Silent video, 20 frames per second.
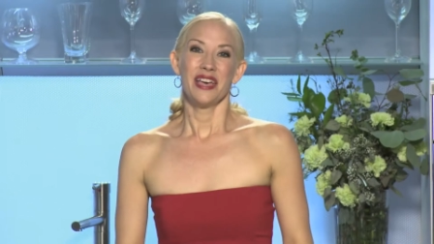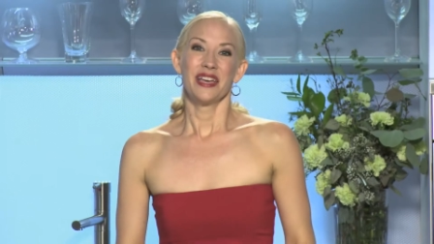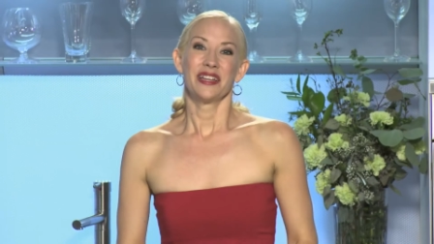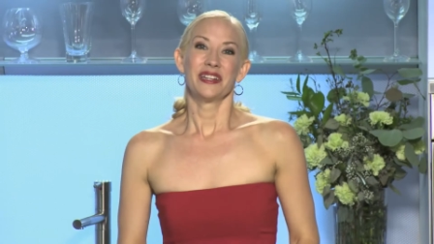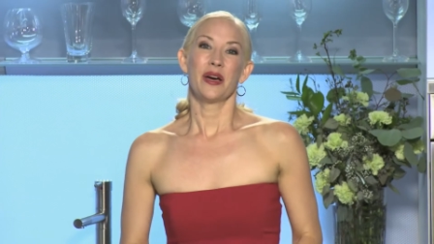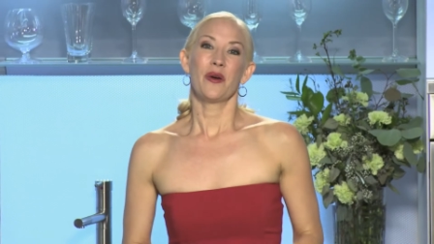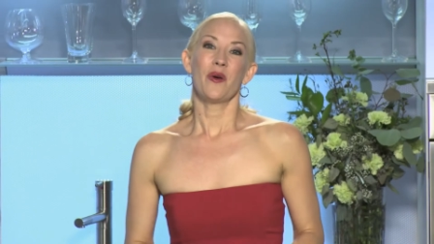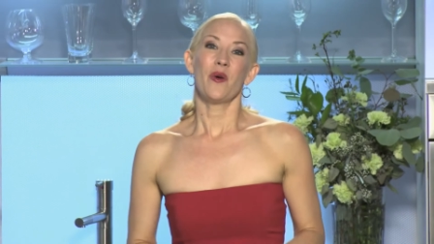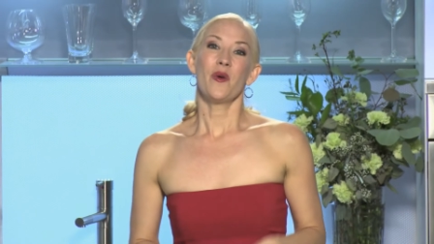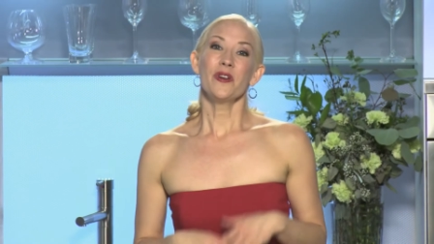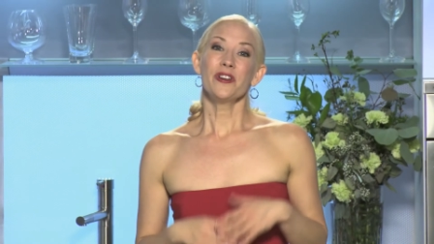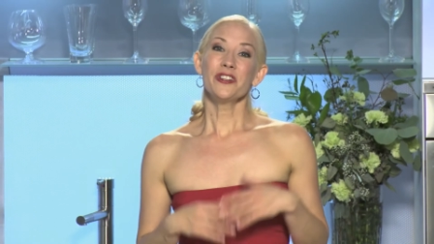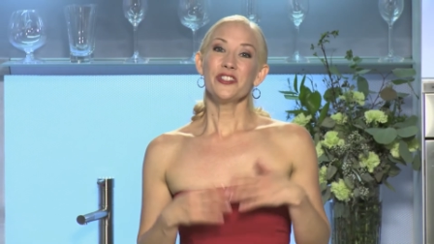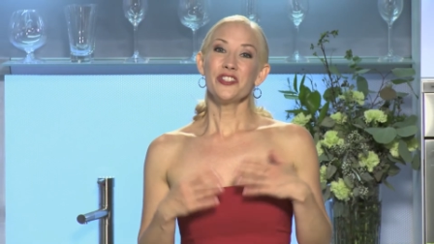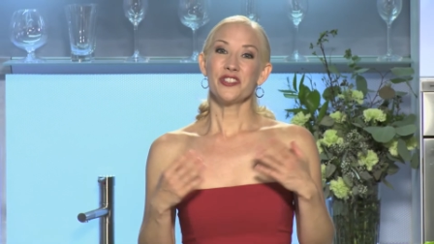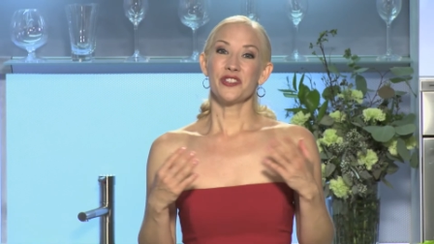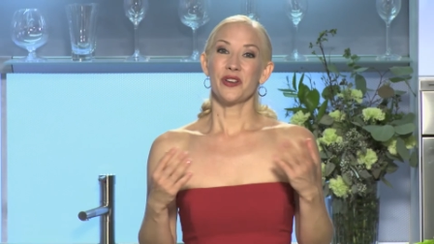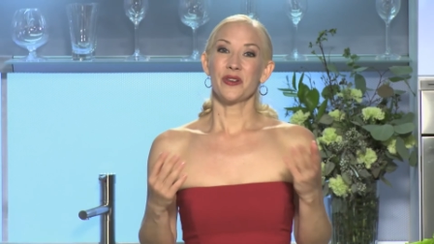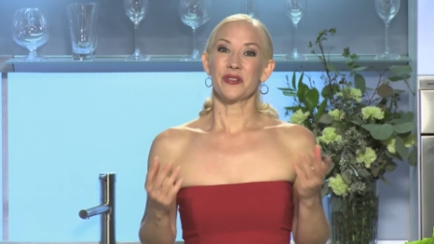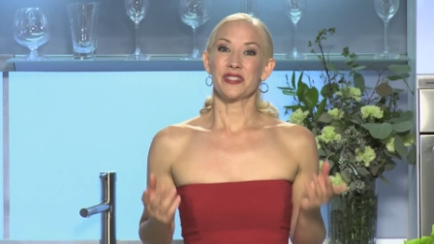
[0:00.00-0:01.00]
Now,
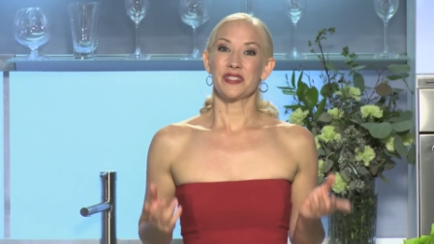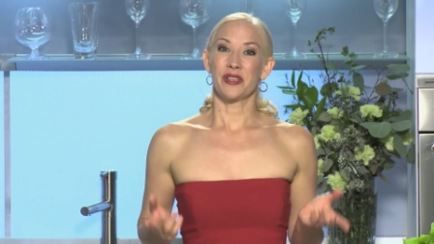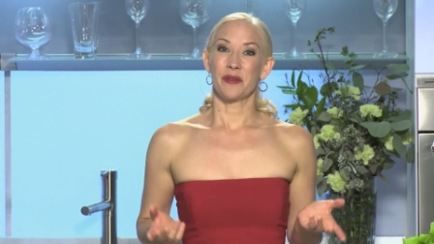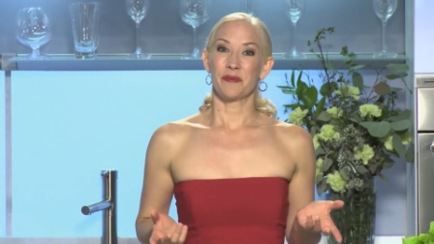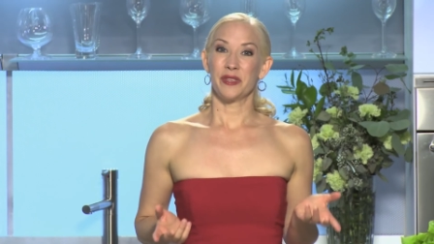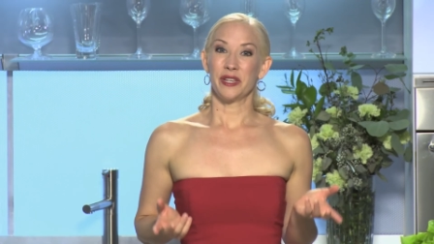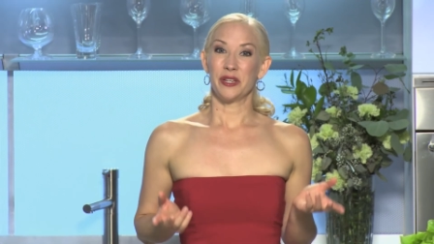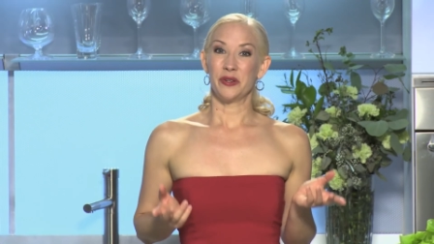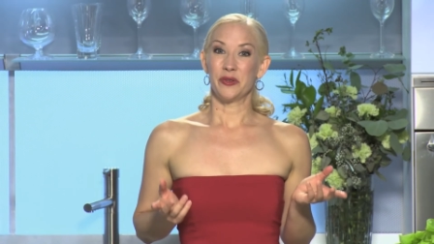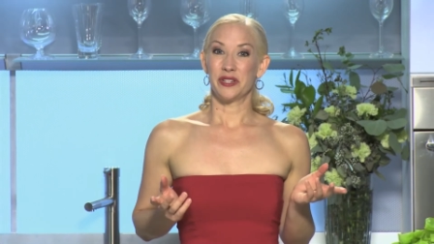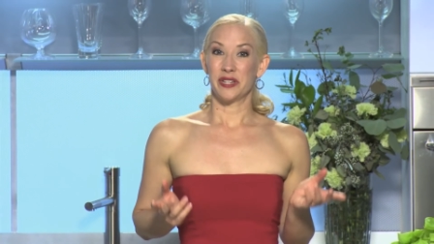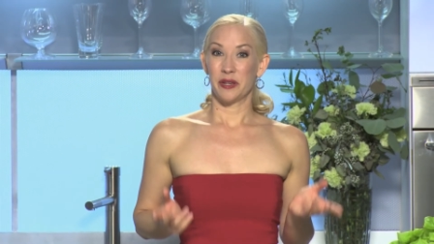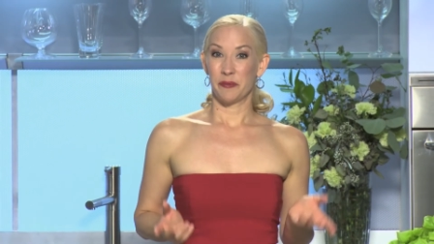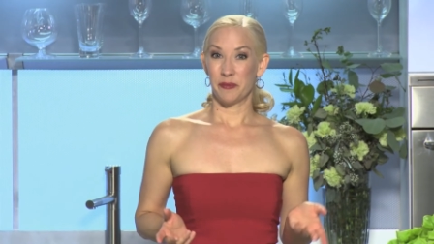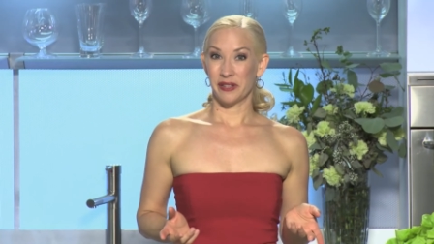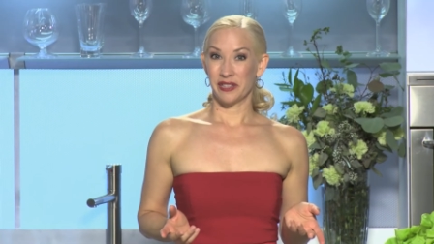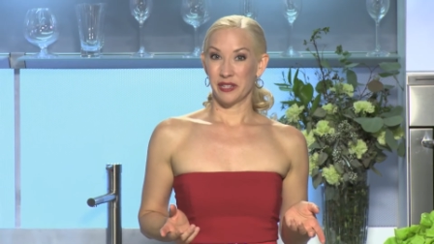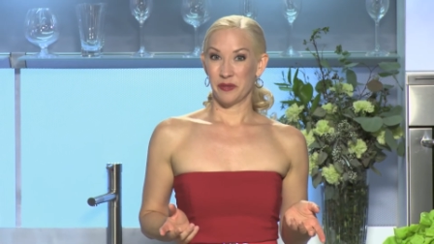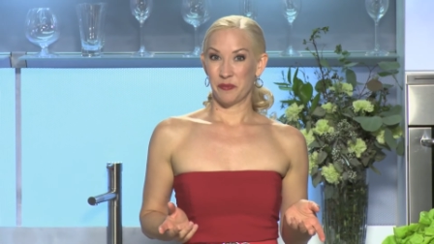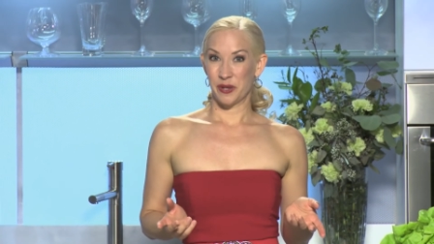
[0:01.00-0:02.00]
oranges aren't something you
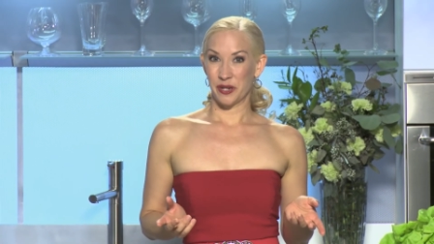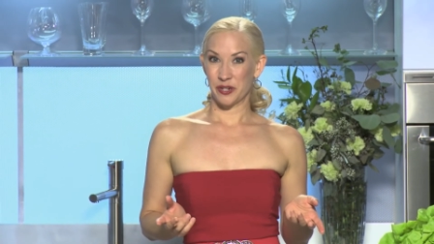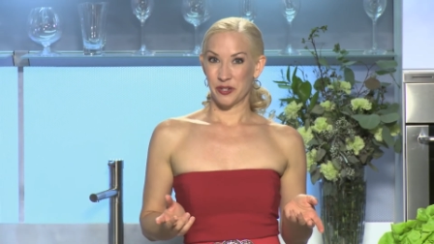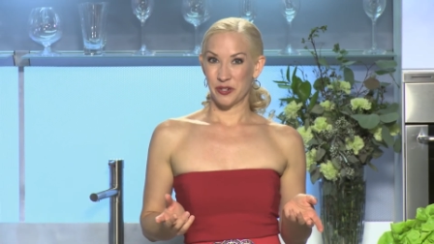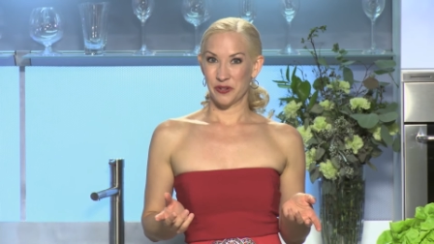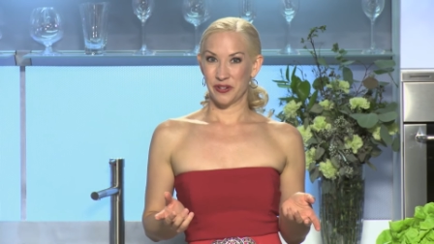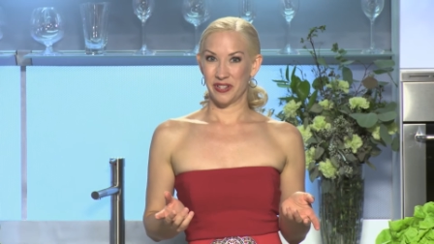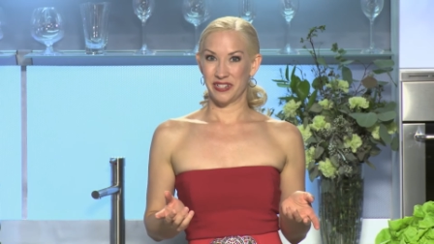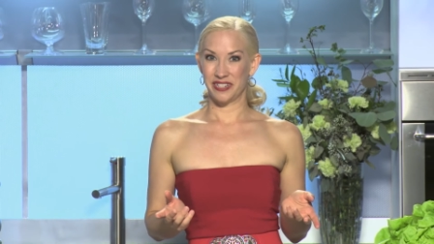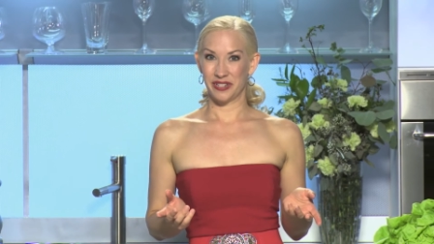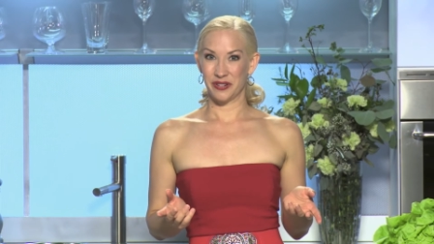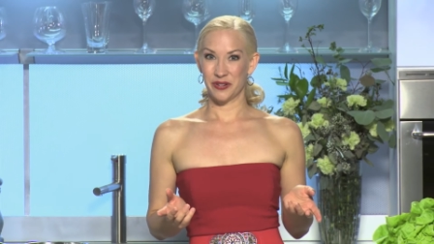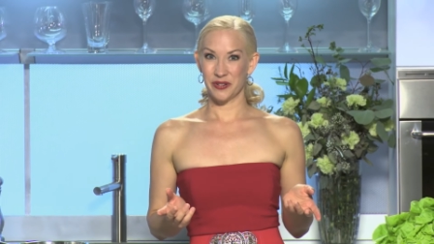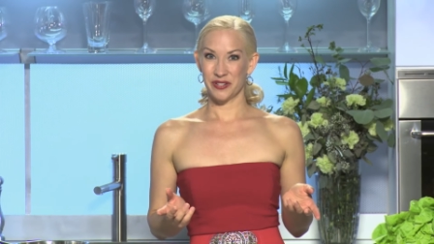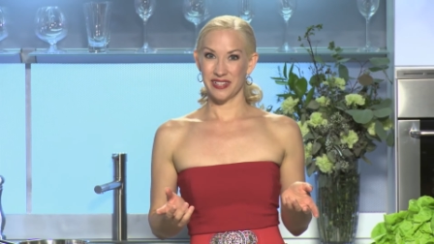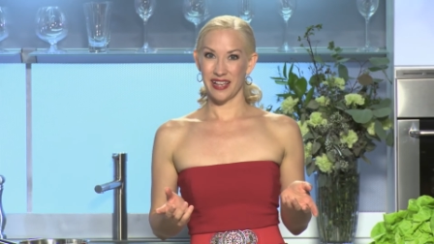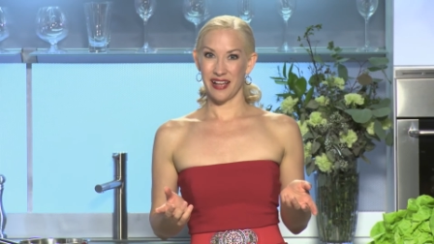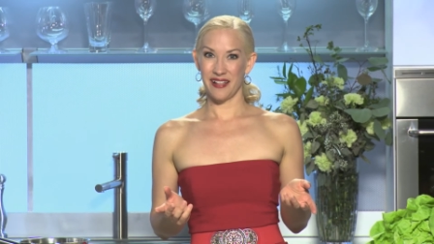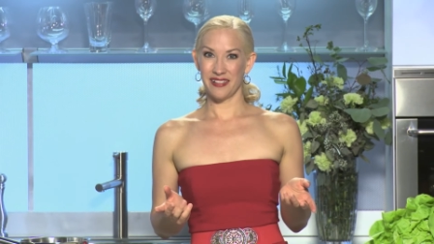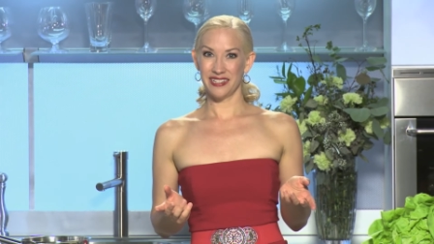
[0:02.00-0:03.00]
typically picture in a dinner
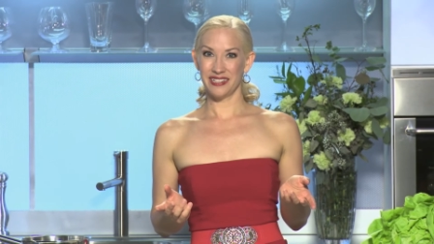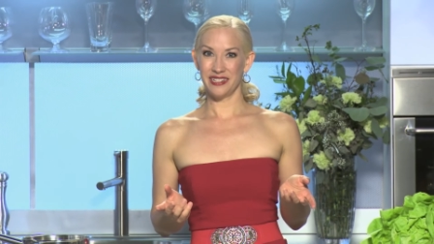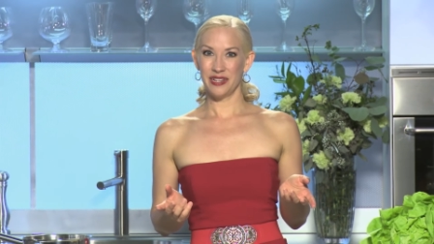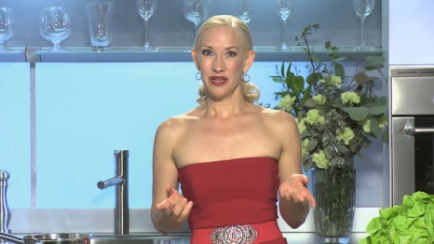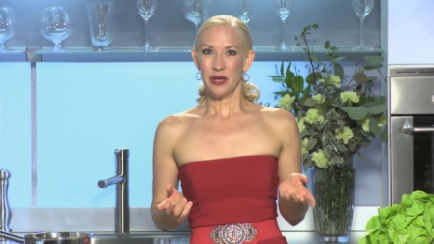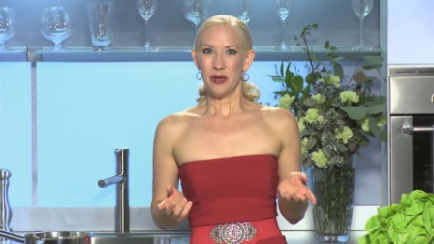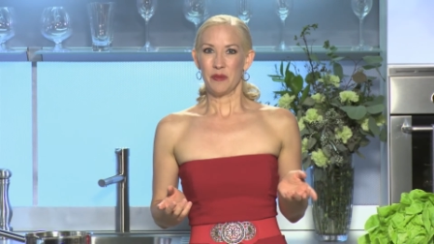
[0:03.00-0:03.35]
salad,